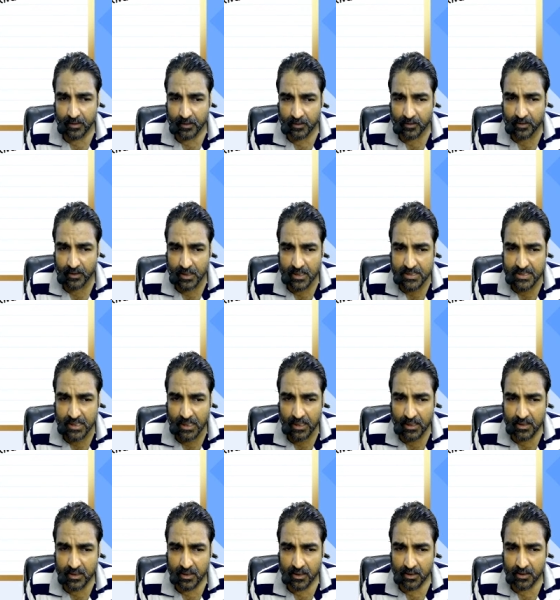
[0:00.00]
There's a
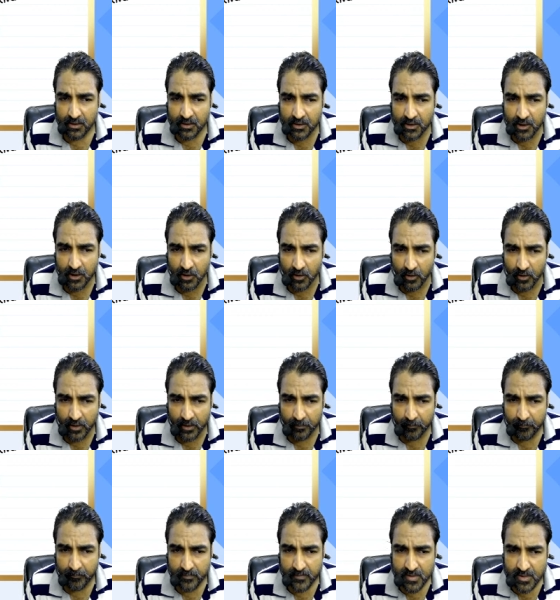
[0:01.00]
theorem.
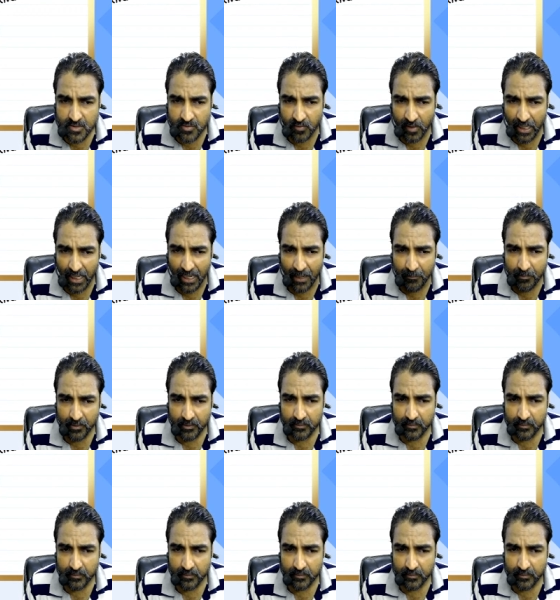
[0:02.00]
Swab.